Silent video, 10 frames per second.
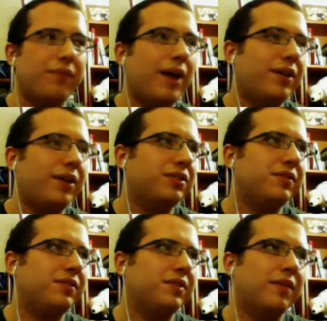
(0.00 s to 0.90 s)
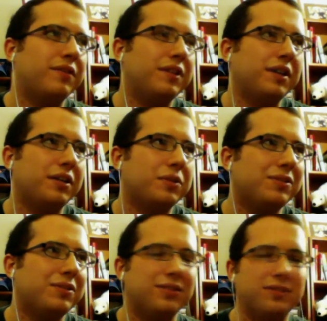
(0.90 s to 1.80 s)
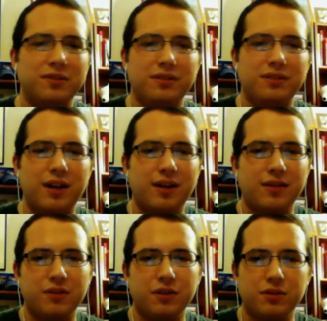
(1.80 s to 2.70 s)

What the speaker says: actually haven't seen an explanation as good as that, so